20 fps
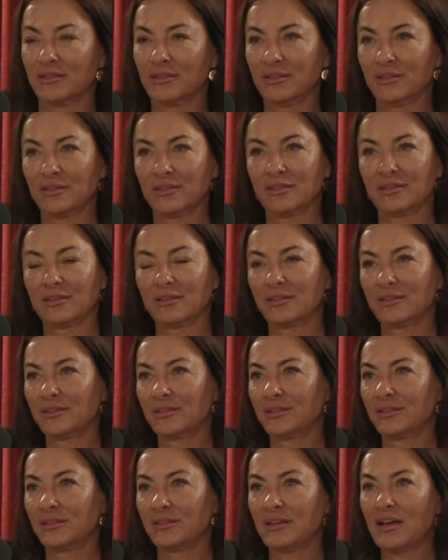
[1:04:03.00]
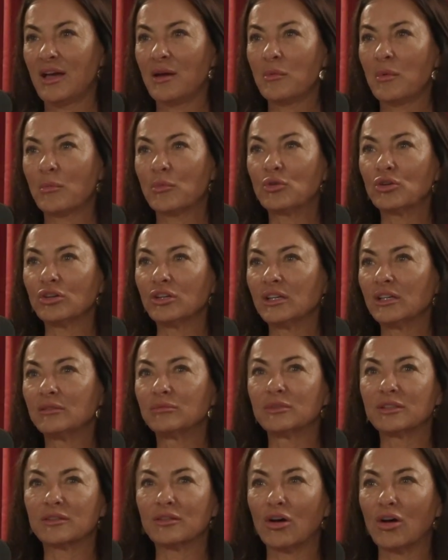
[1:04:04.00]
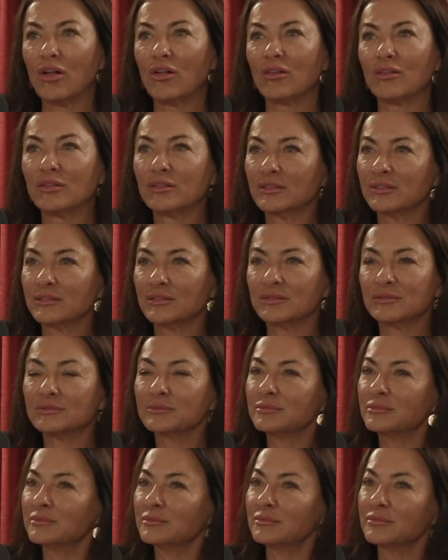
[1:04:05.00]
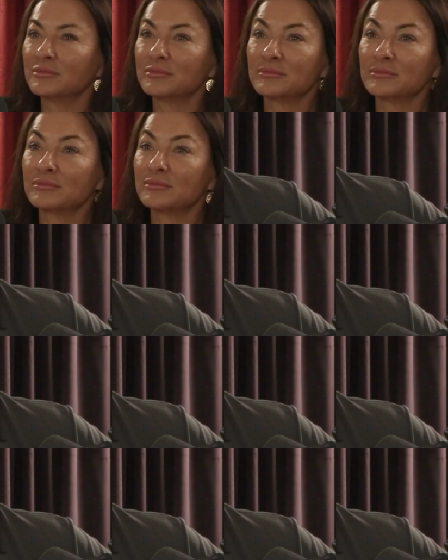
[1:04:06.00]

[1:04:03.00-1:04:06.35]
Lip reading: And you're not doing it, so just put it on the calendar. Like I've just learned if